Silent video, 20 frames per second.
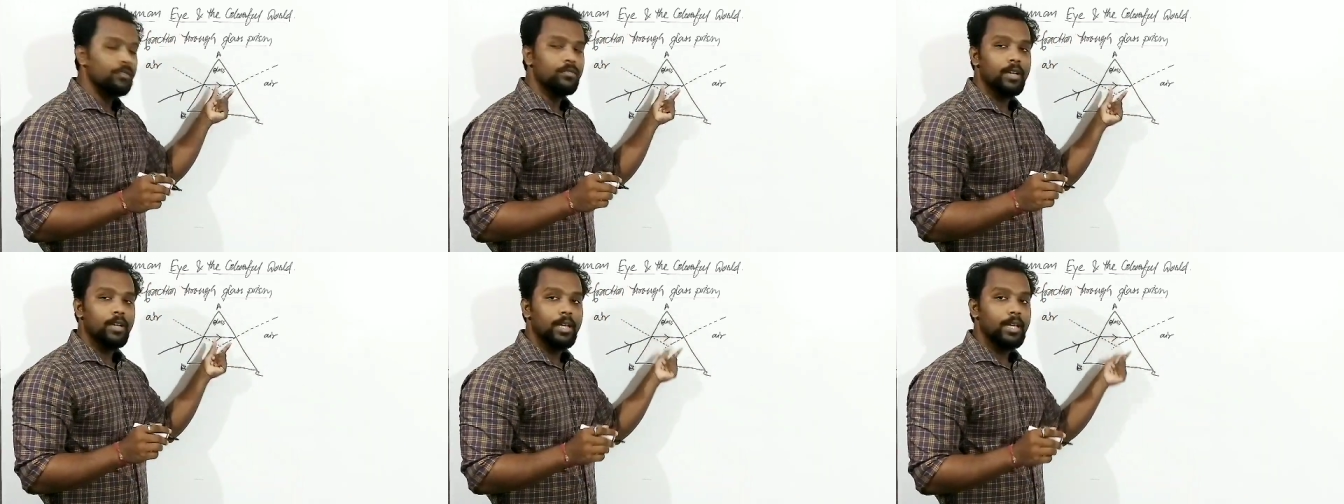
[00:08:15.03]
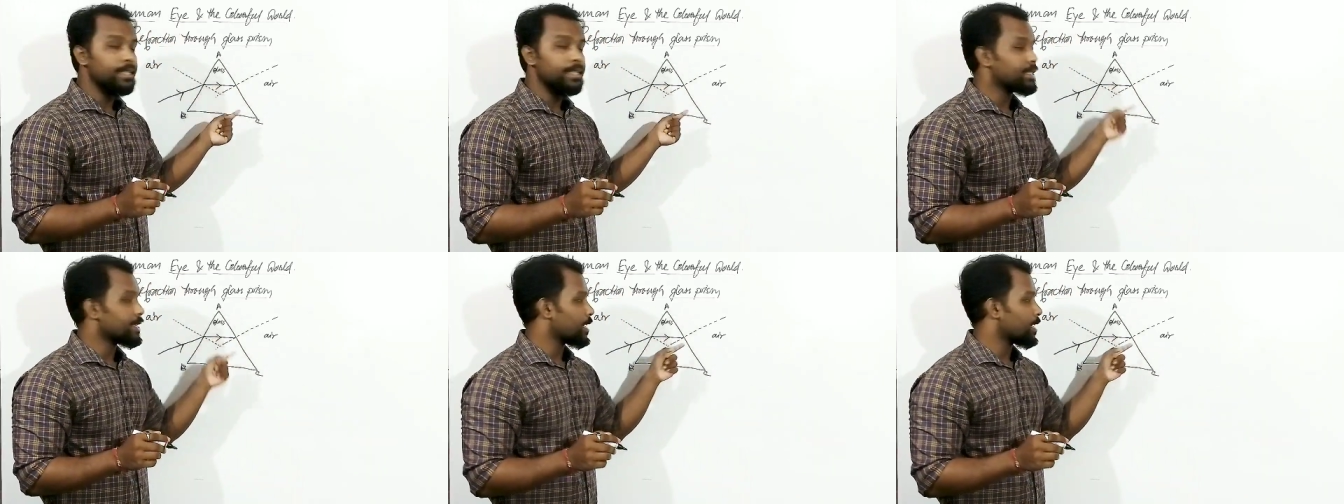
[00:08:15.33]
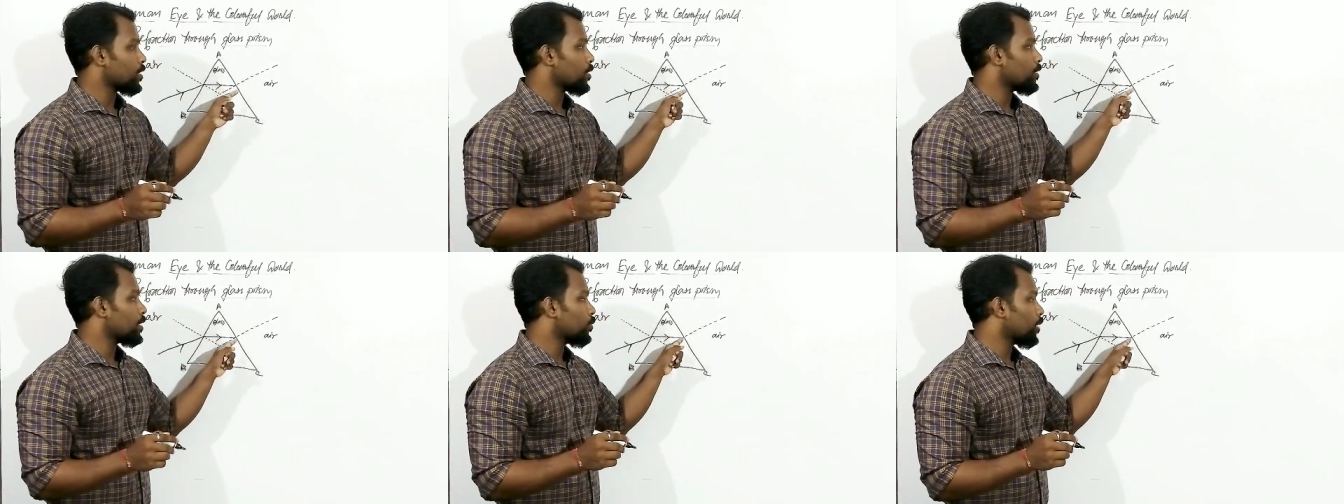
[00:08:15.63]
ray incident
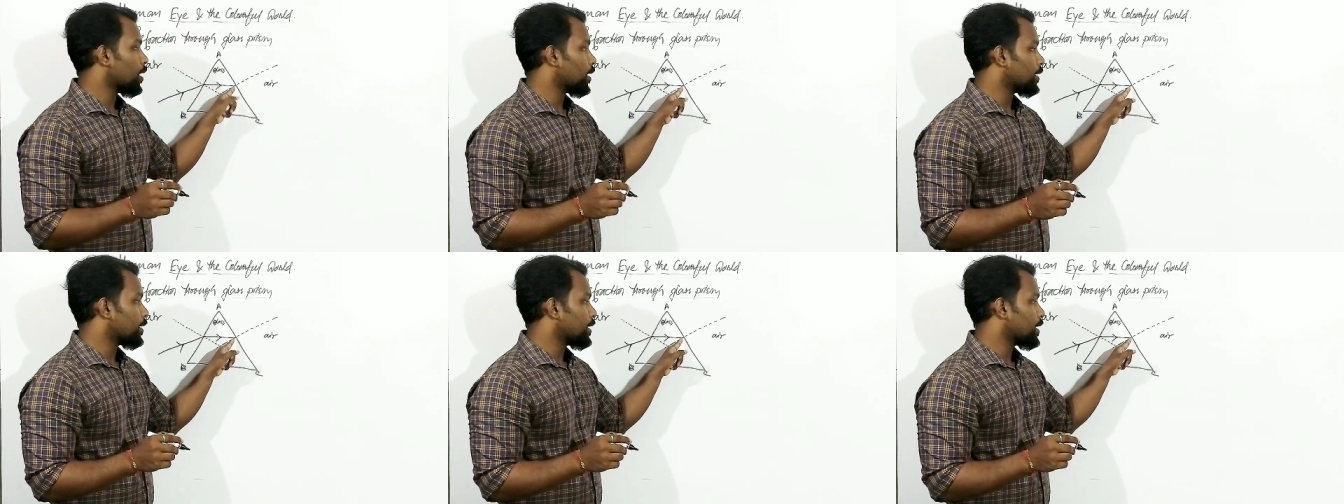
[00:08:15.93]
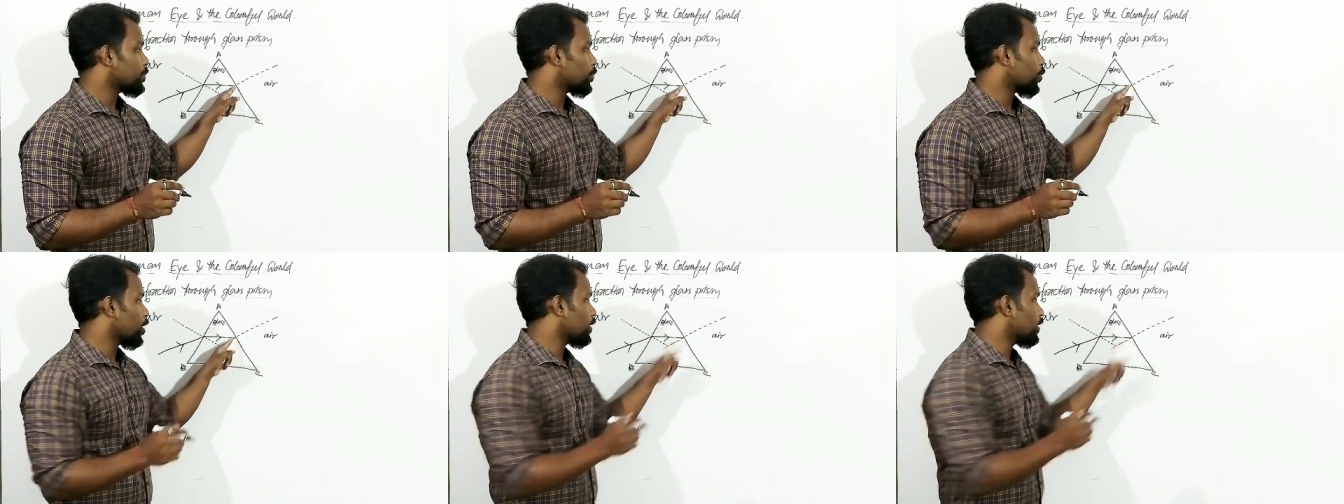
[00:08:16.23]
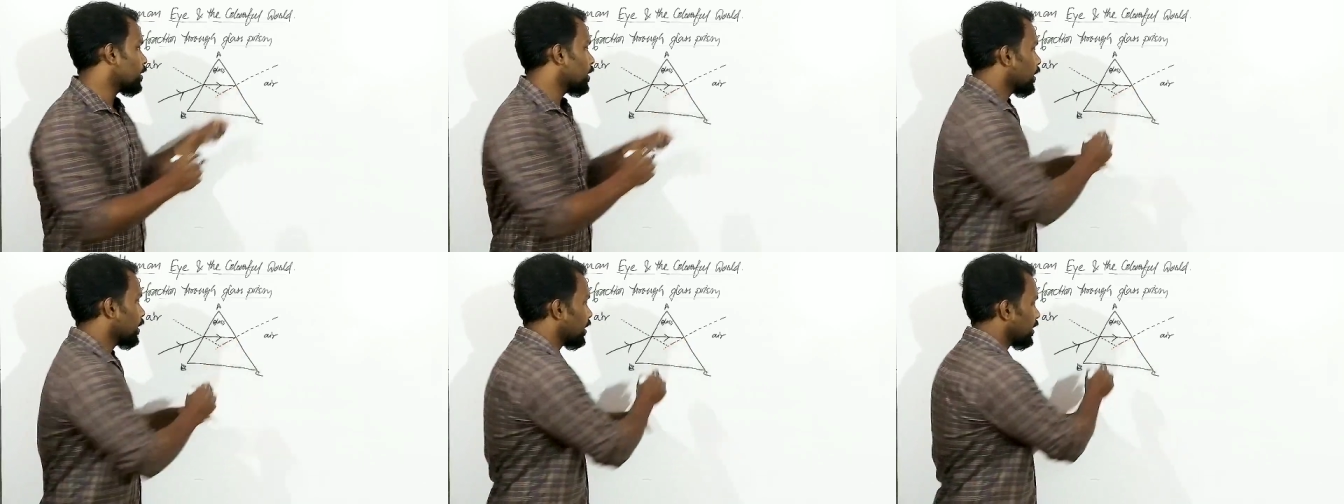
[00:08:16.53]
on the what? This point,
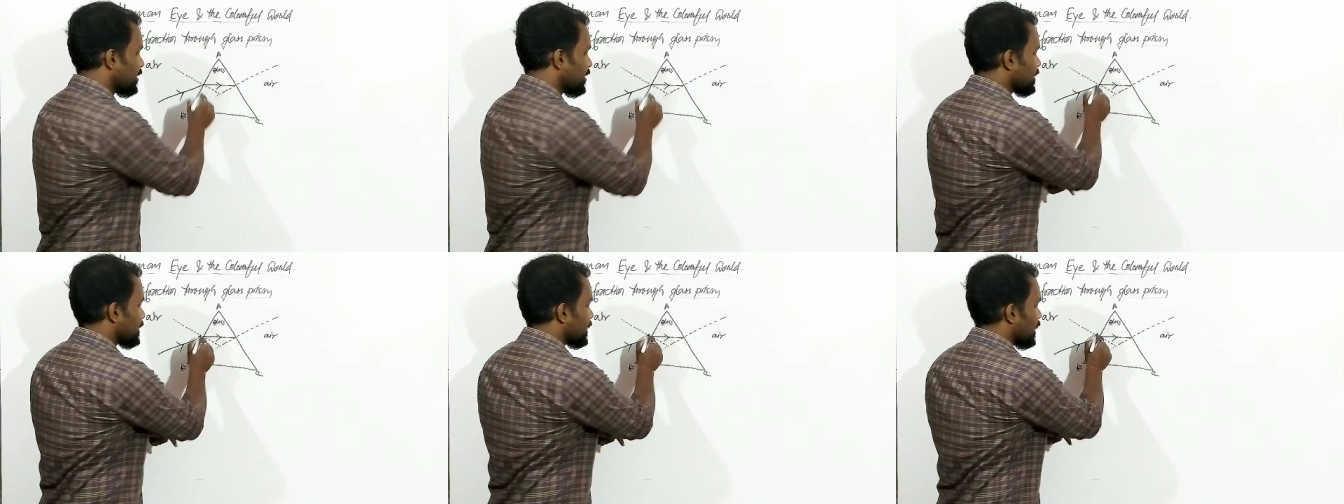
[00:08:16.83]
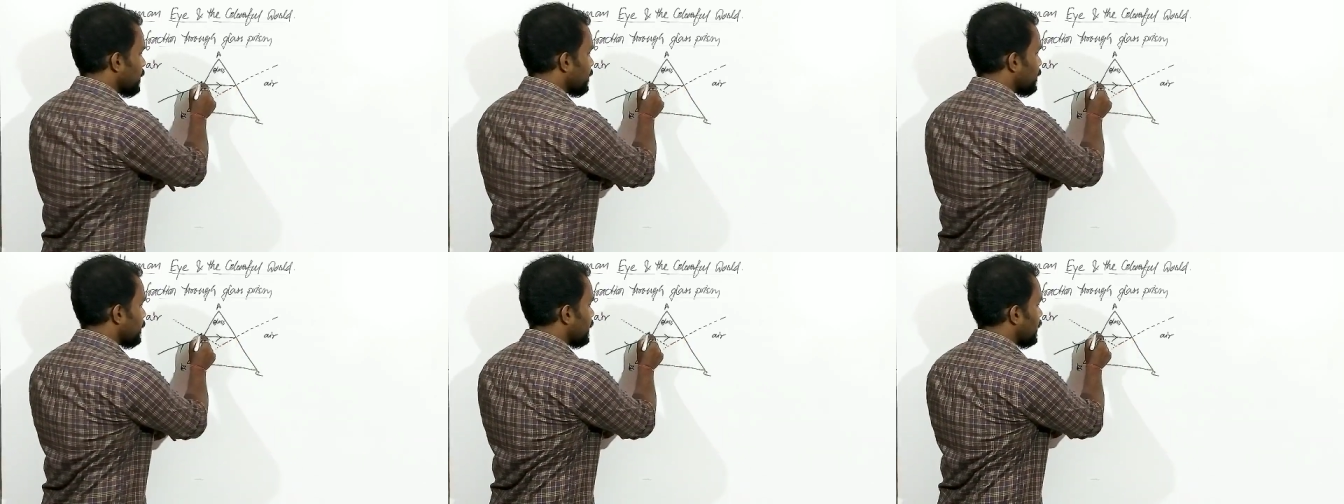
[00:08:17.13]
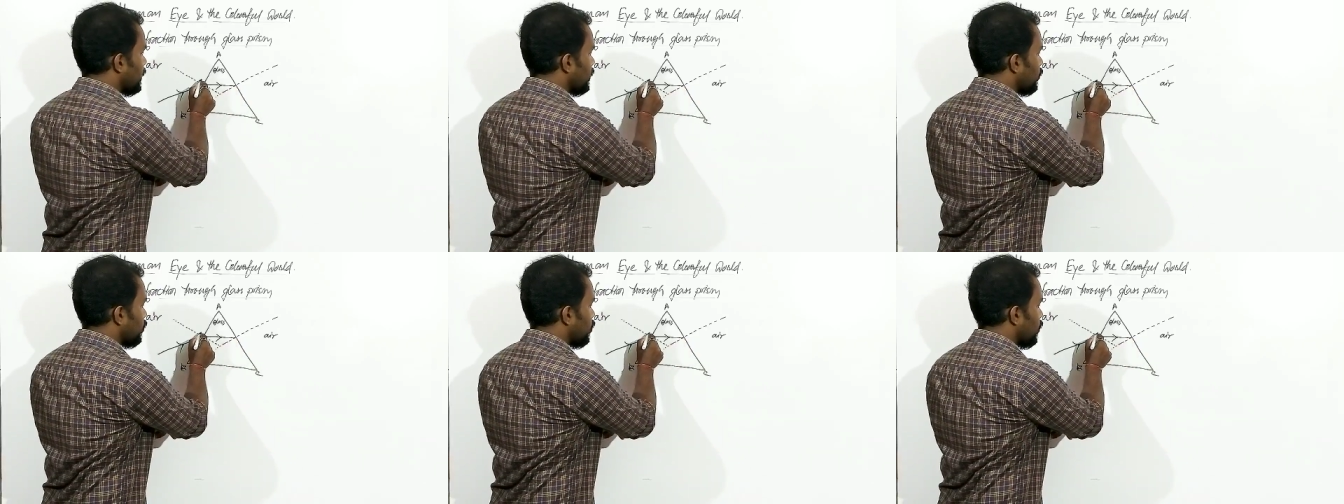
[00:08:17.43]
just give
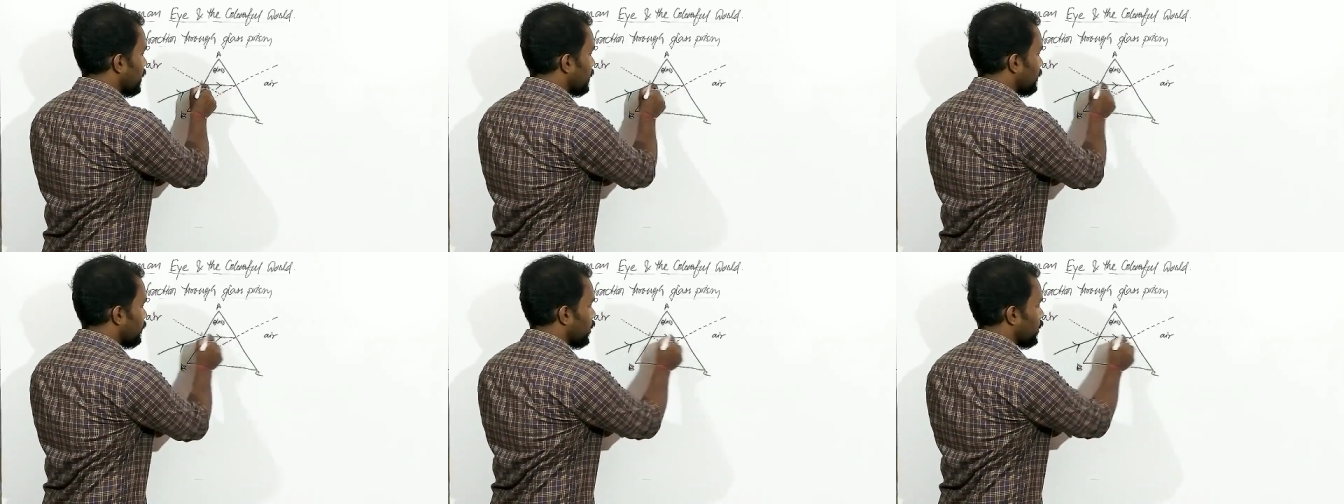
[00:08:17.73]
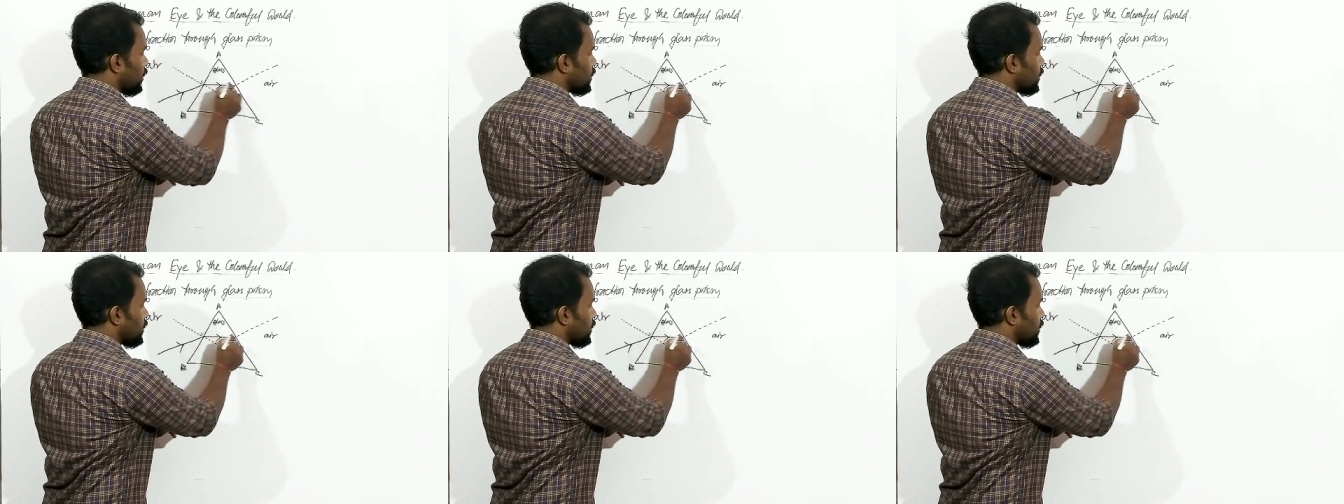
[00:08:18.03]
the 1 point,